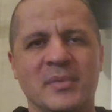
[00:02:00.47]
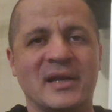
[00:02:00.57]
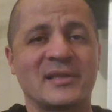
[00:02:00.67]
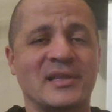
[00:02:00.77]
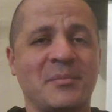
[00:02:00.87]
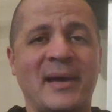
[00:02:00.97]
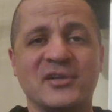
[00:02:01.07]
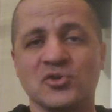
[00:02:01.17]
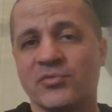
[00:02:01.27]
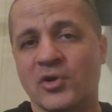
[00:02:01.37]
But I thought the
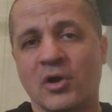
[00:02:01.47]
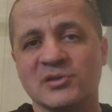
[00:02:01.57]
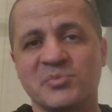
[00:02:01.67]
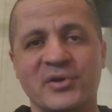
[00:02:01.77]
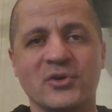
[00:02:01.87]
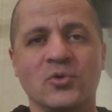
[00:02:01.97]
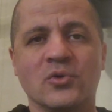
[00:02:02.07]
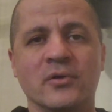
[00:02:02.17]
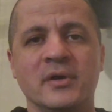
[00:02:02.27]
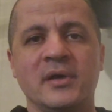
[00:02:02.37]
match overall was pretty
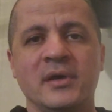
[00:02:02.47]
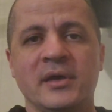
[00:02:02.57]
cool.